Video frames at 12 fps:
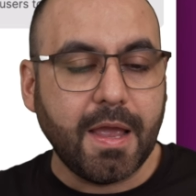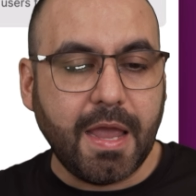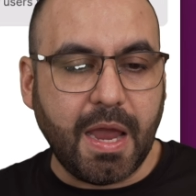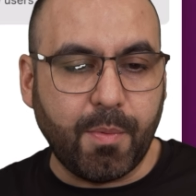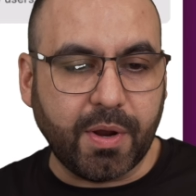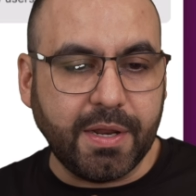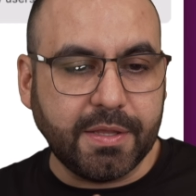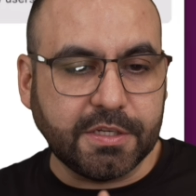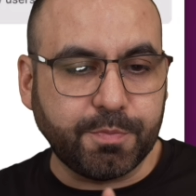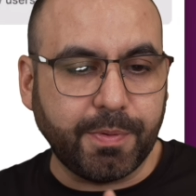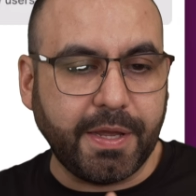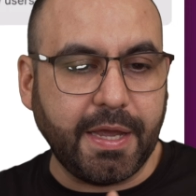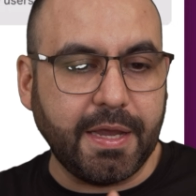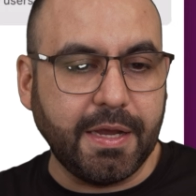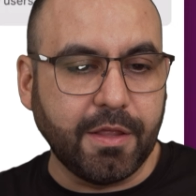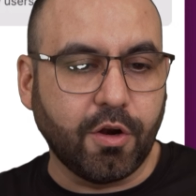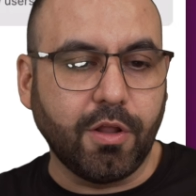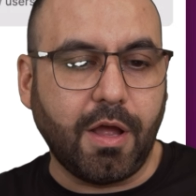and we're going to display a
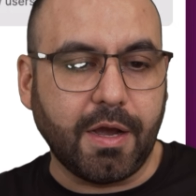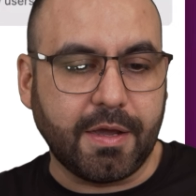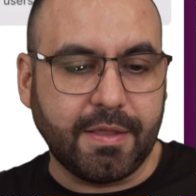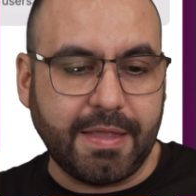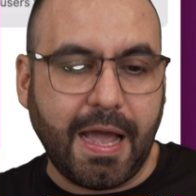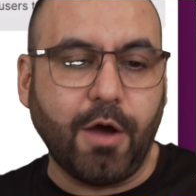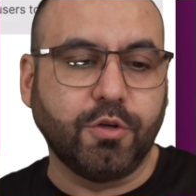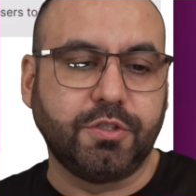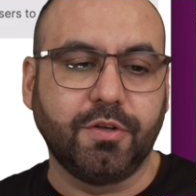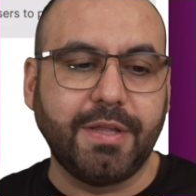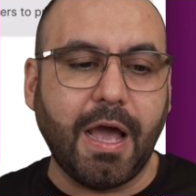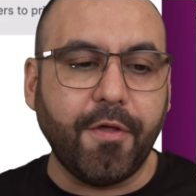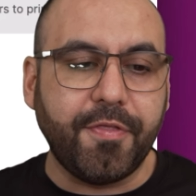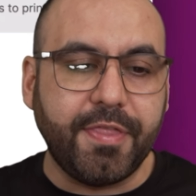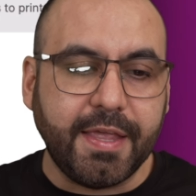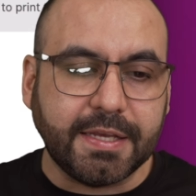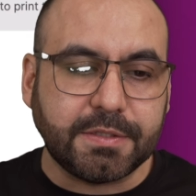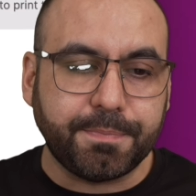little lock now. So now
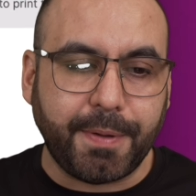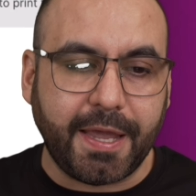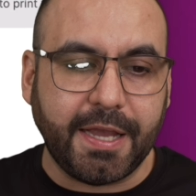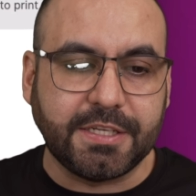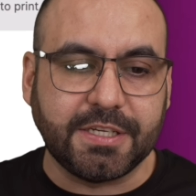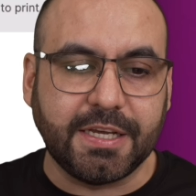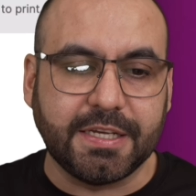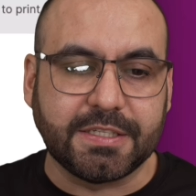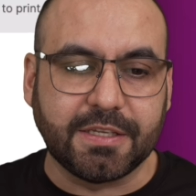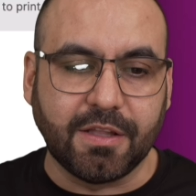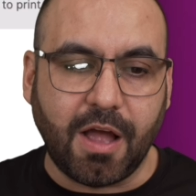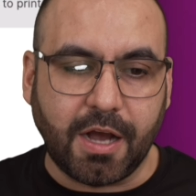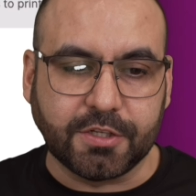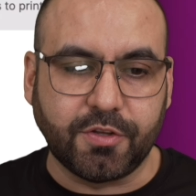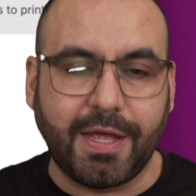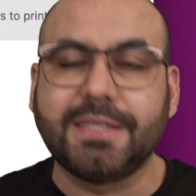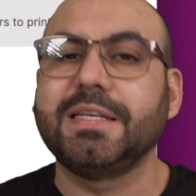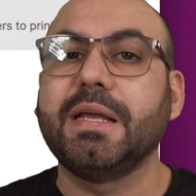this page is locked. So
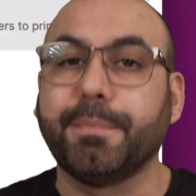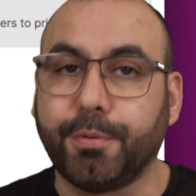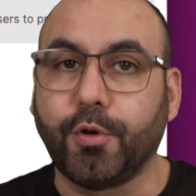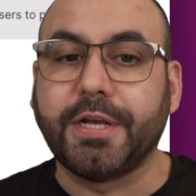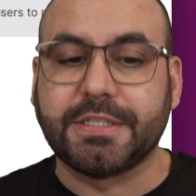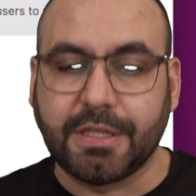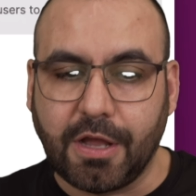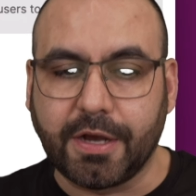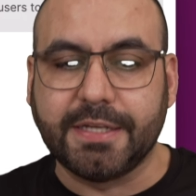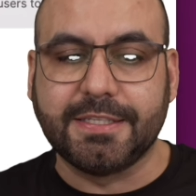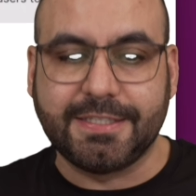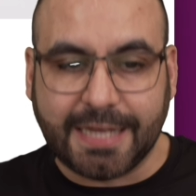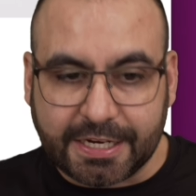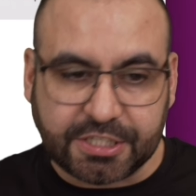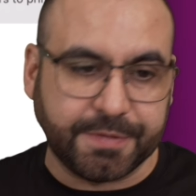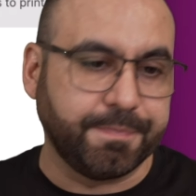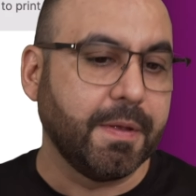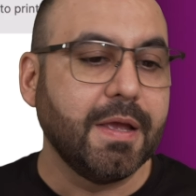that's the employees login
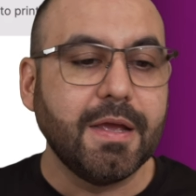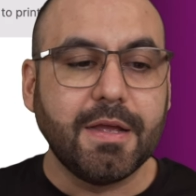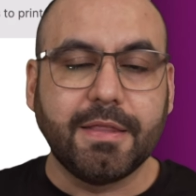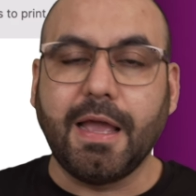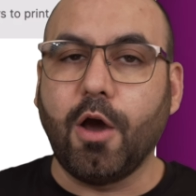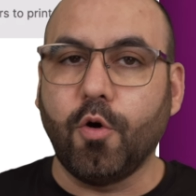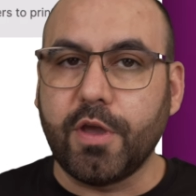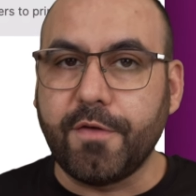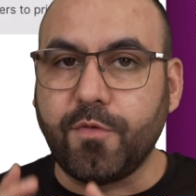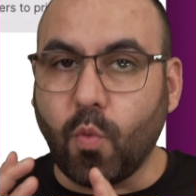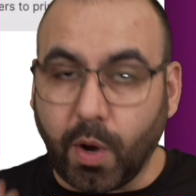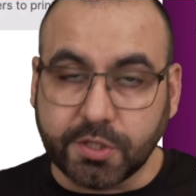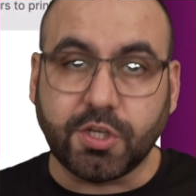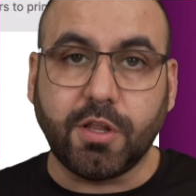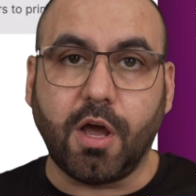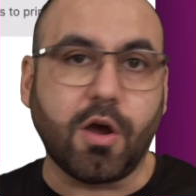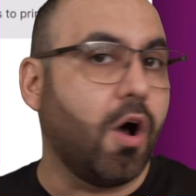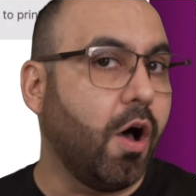section. Now, if you want to
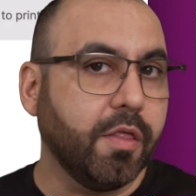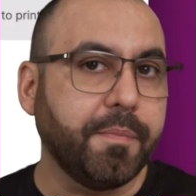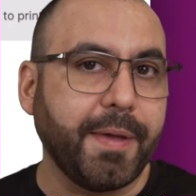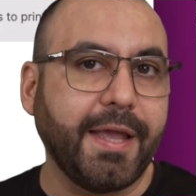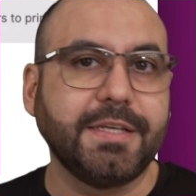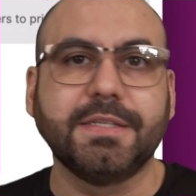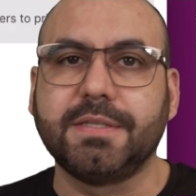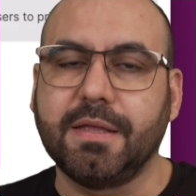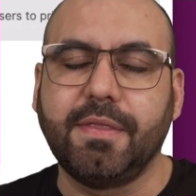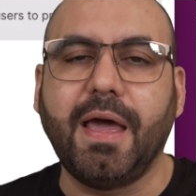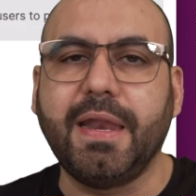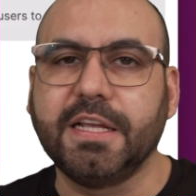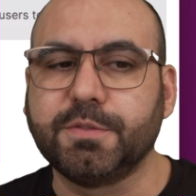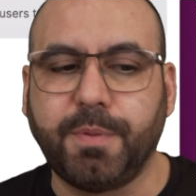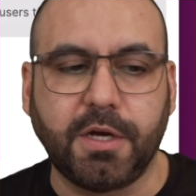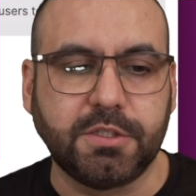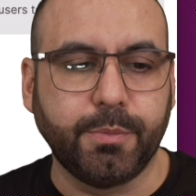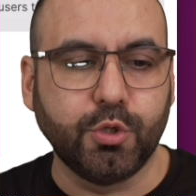lock all the pages, that is
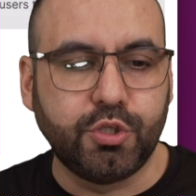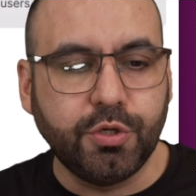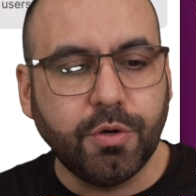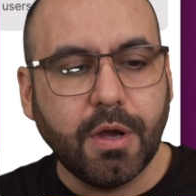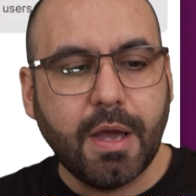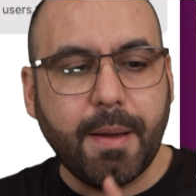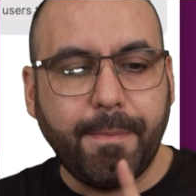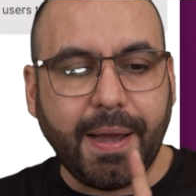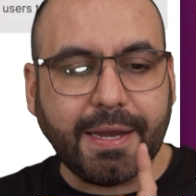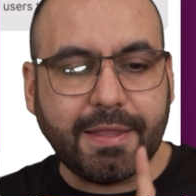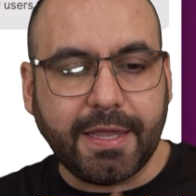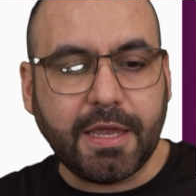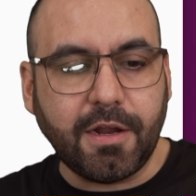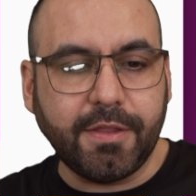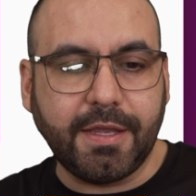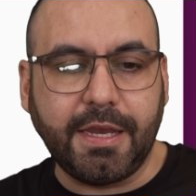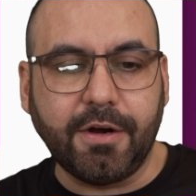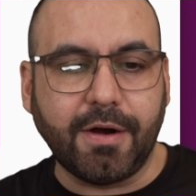possible too by clicking on
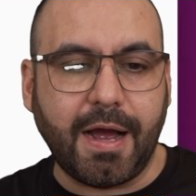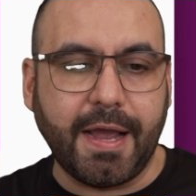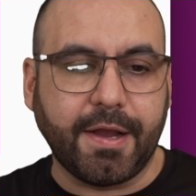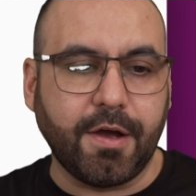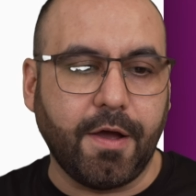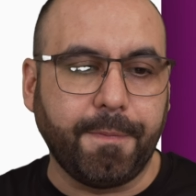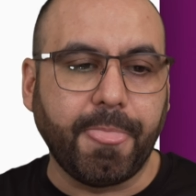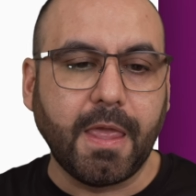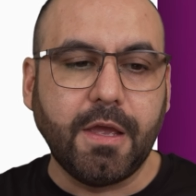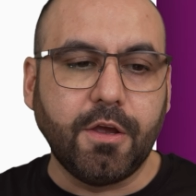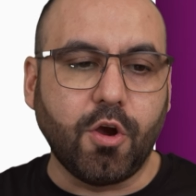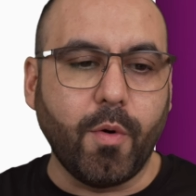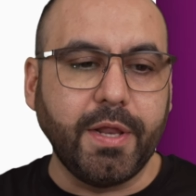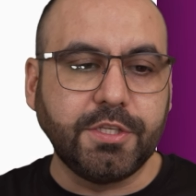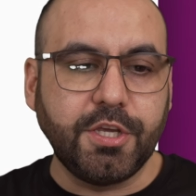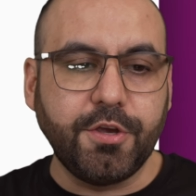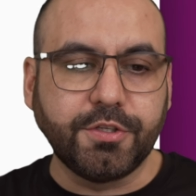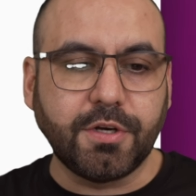the gear icon, going
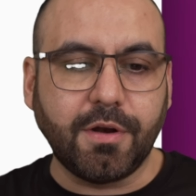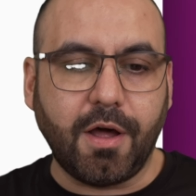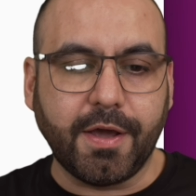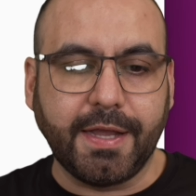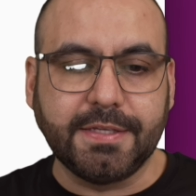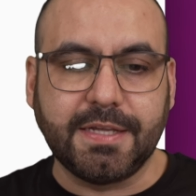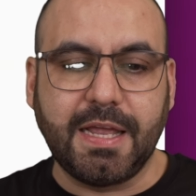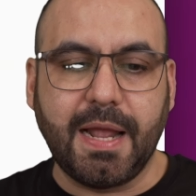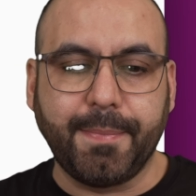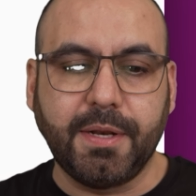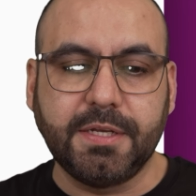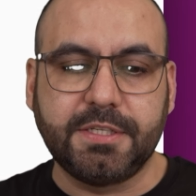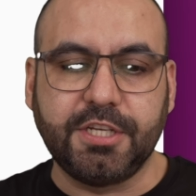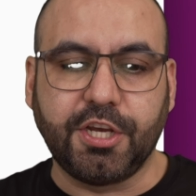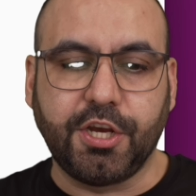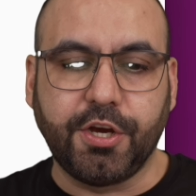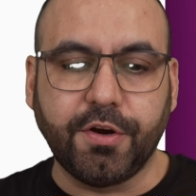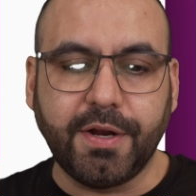into user logins, and I'm going to
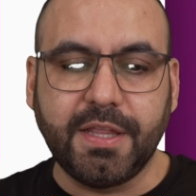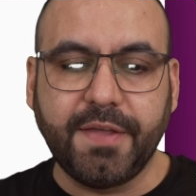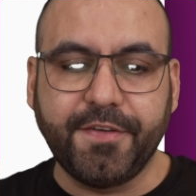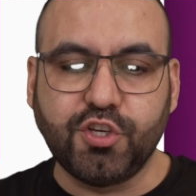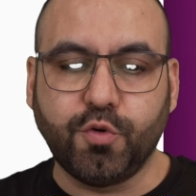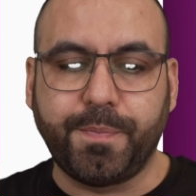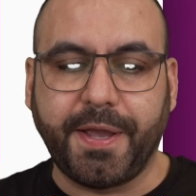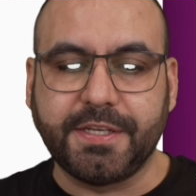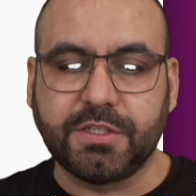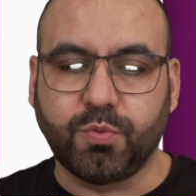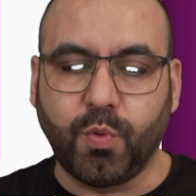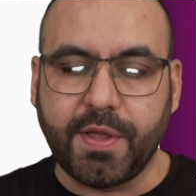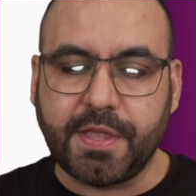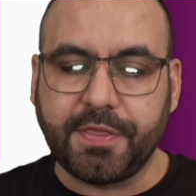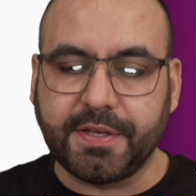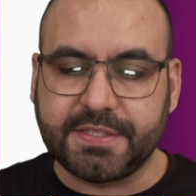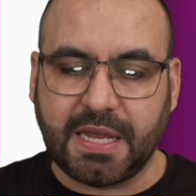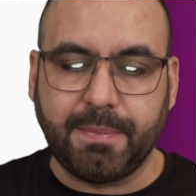secure individual pages with
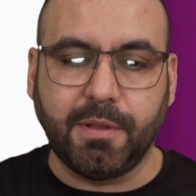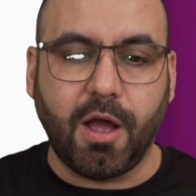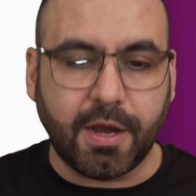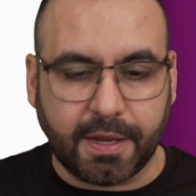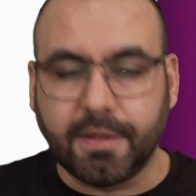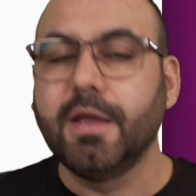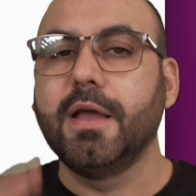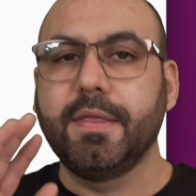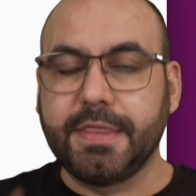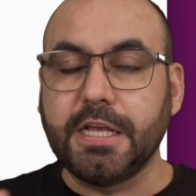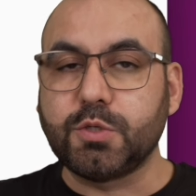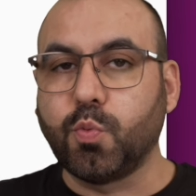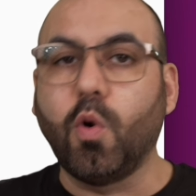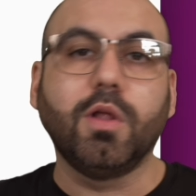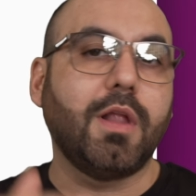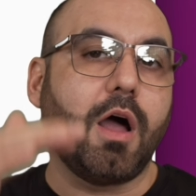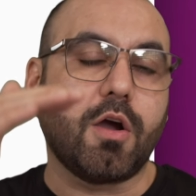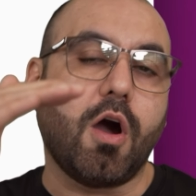the same login. This will
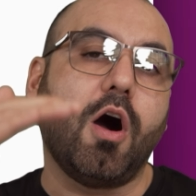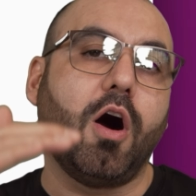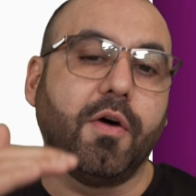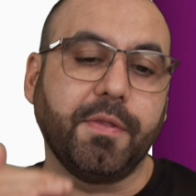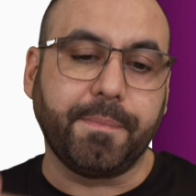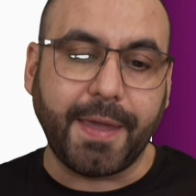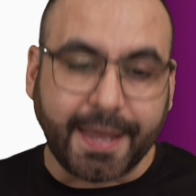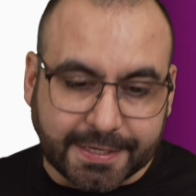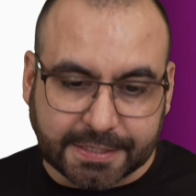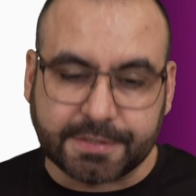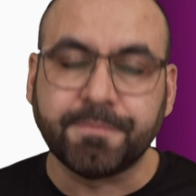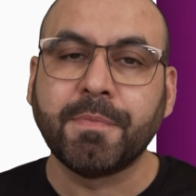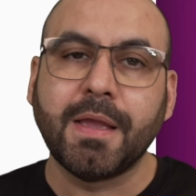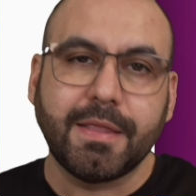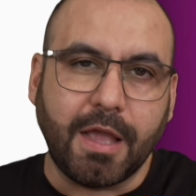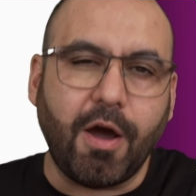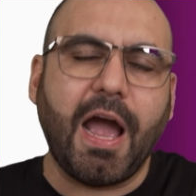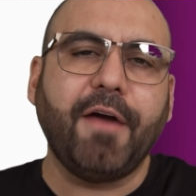lock all the pages.
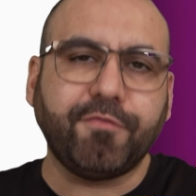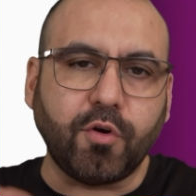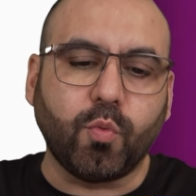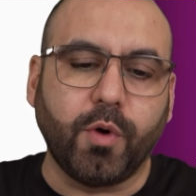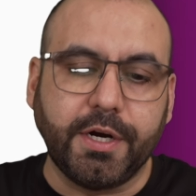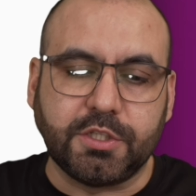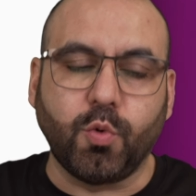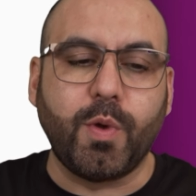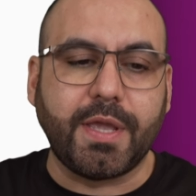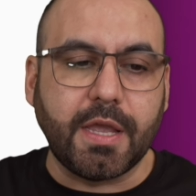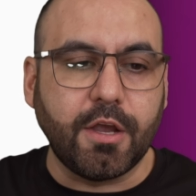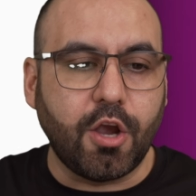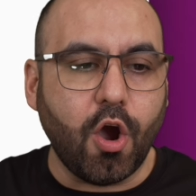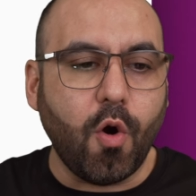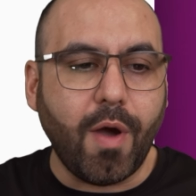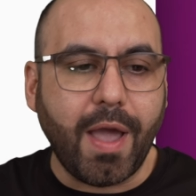Now, afterwards, we can go